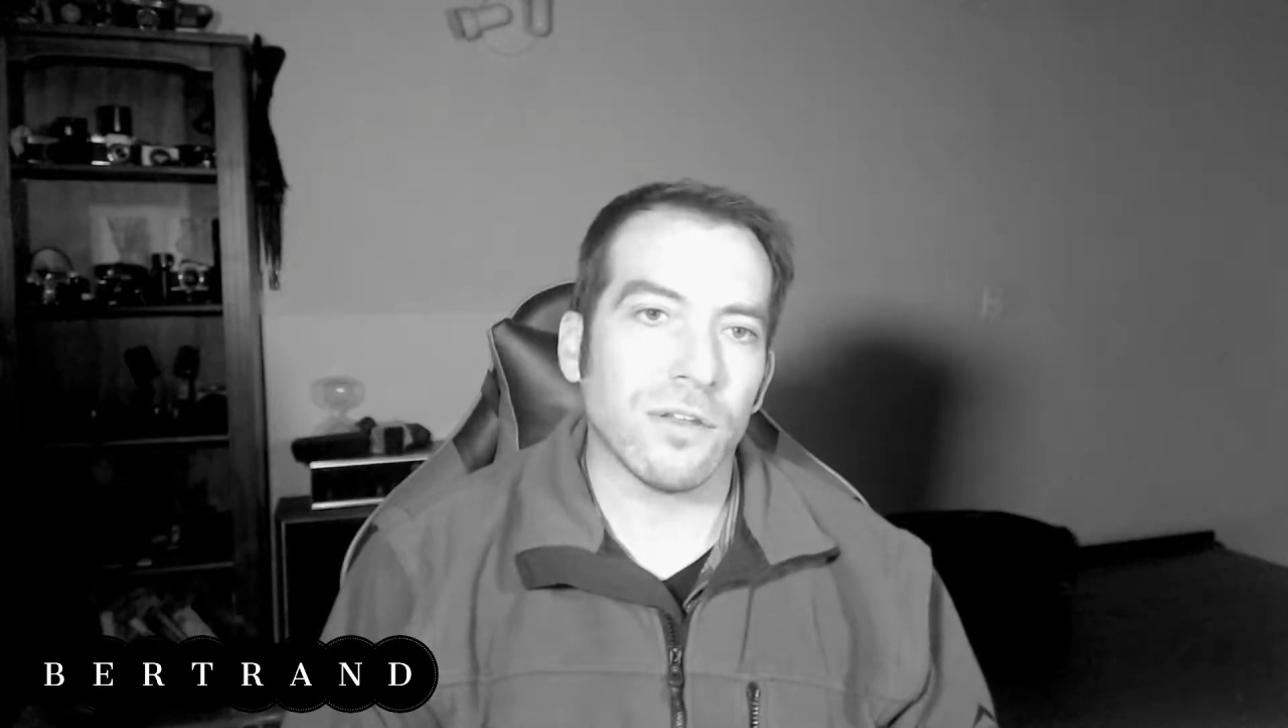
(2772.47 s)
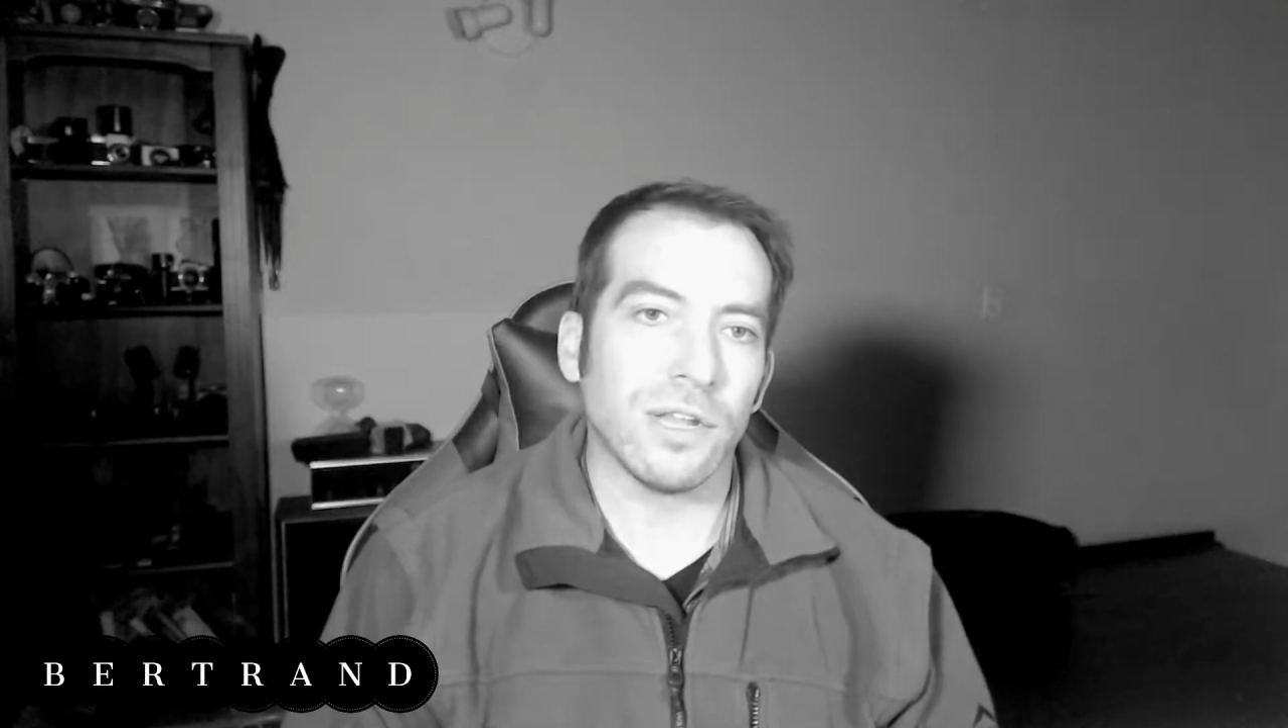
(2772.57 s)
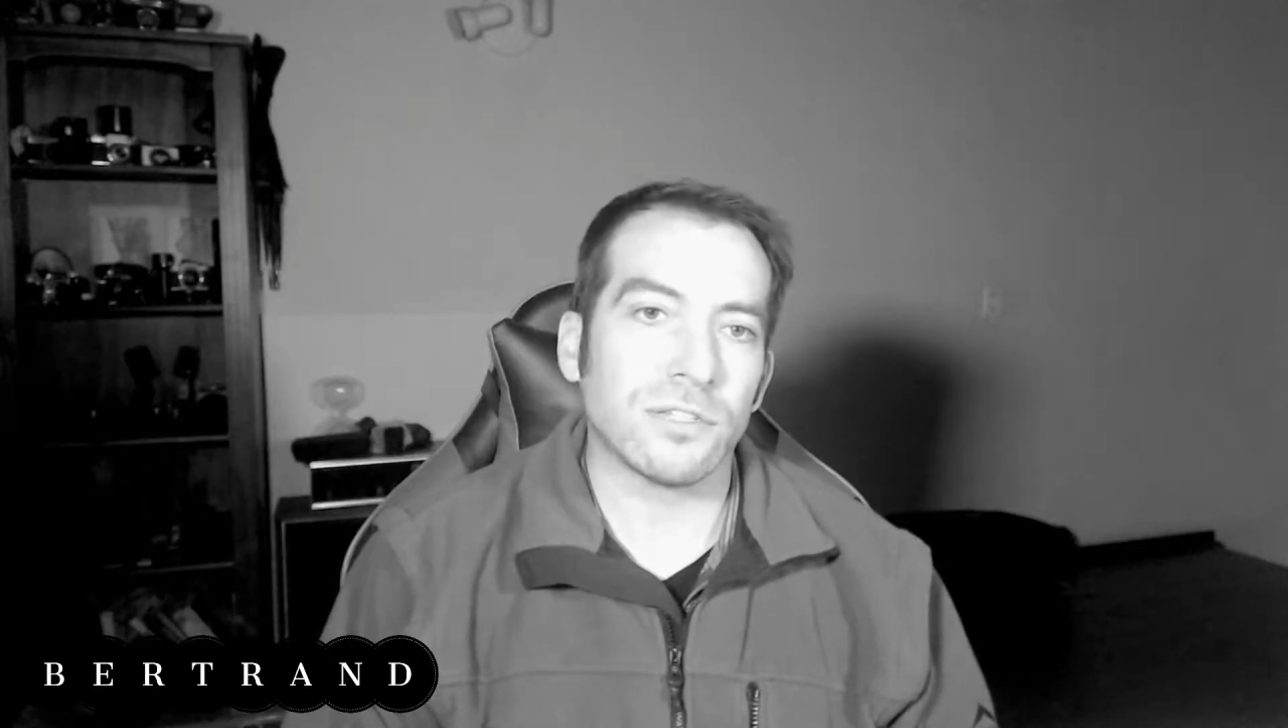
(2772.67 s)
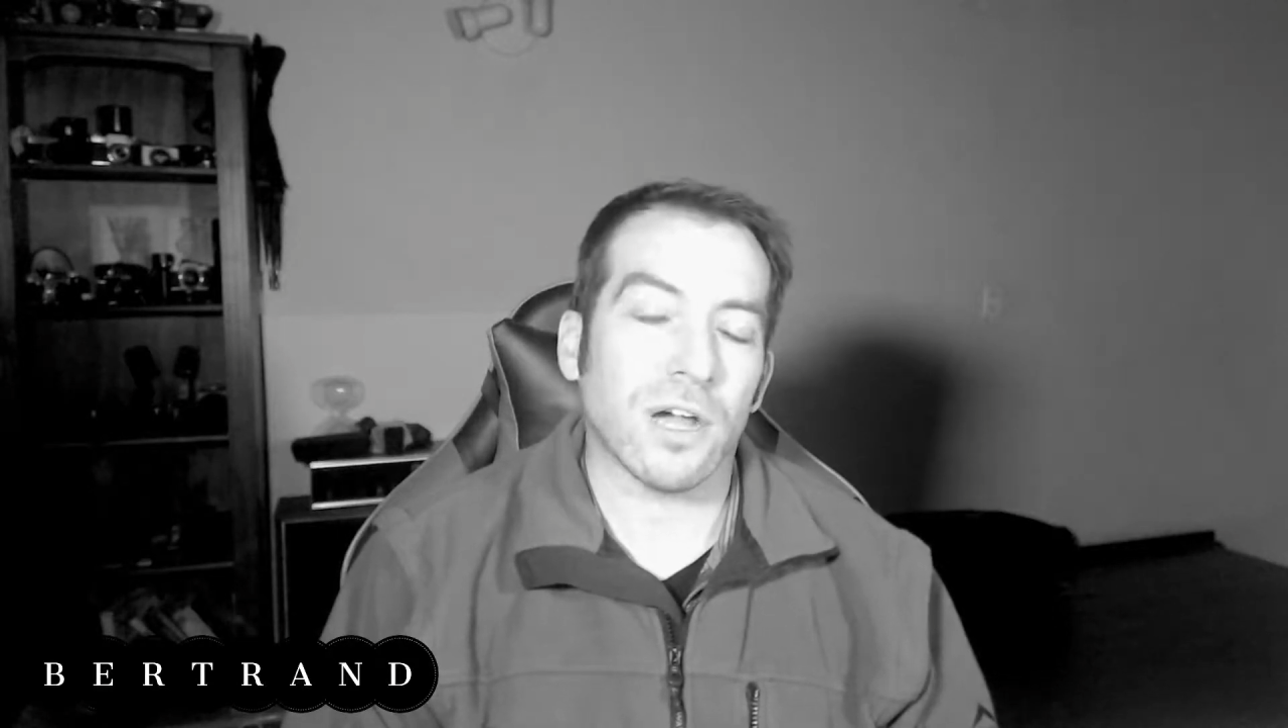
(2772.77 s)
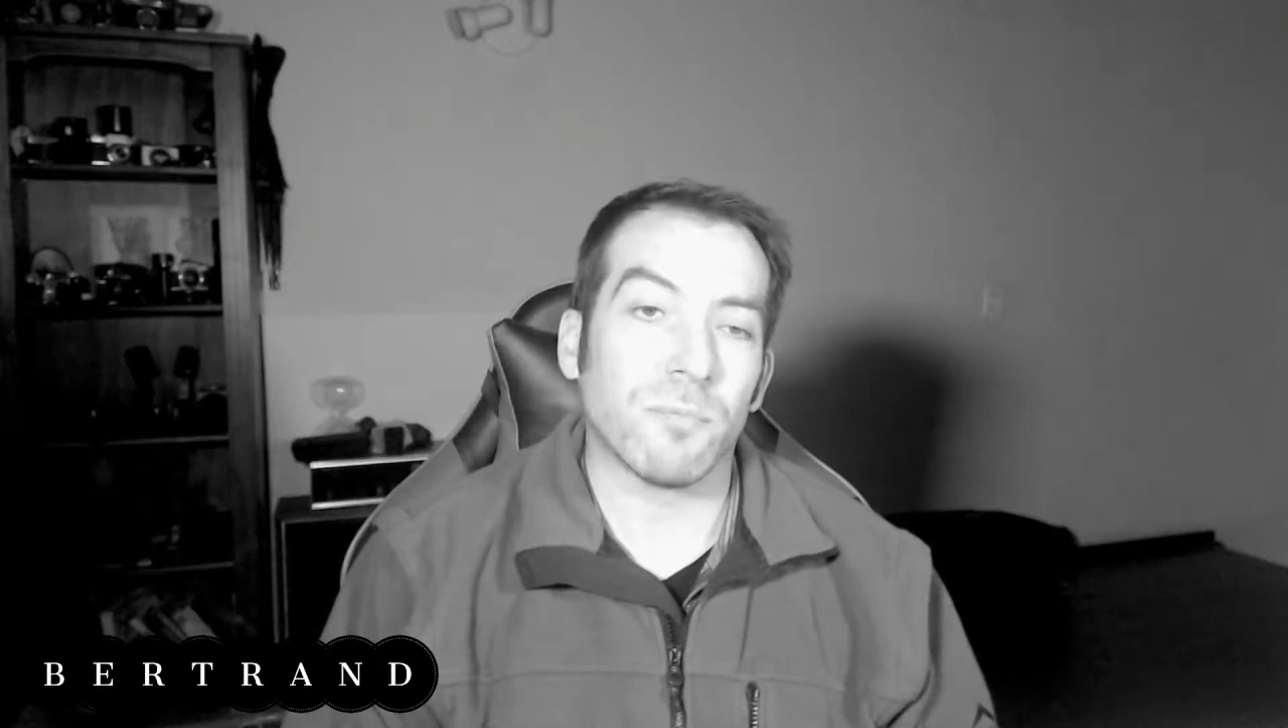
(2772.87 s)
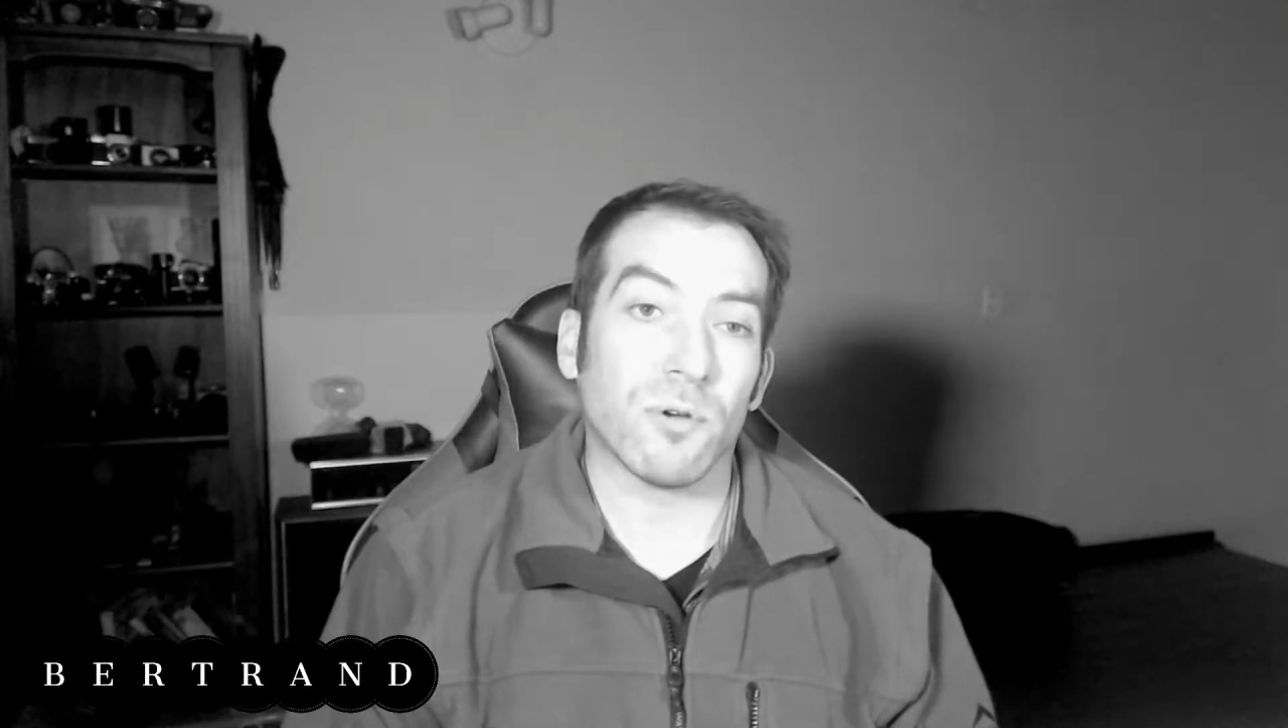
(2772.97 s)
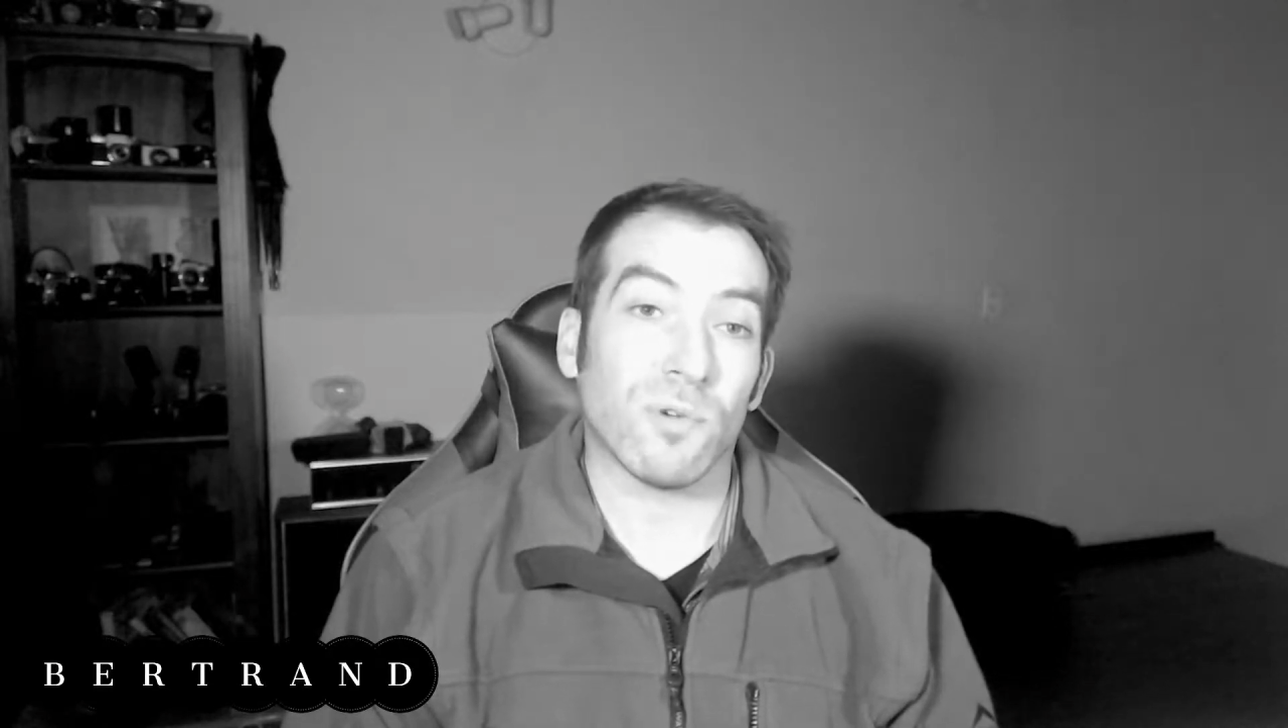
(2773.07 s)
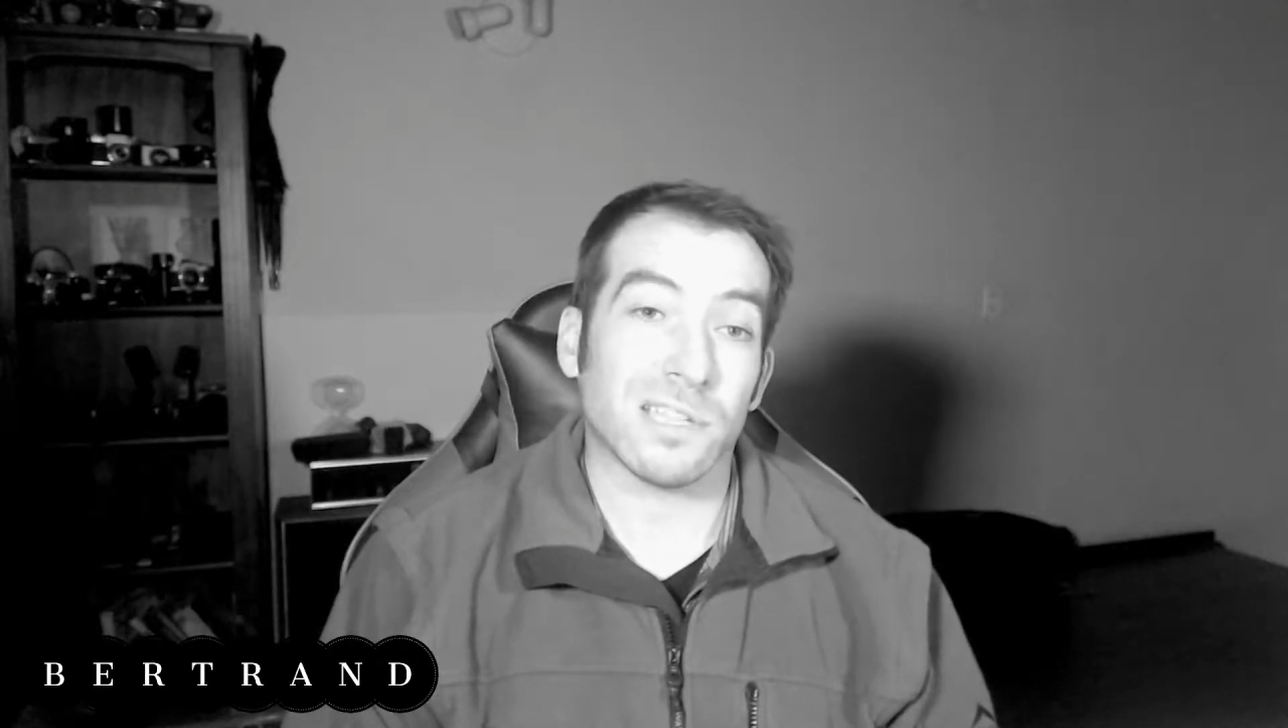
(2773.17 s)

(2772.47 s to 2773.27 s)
you need to open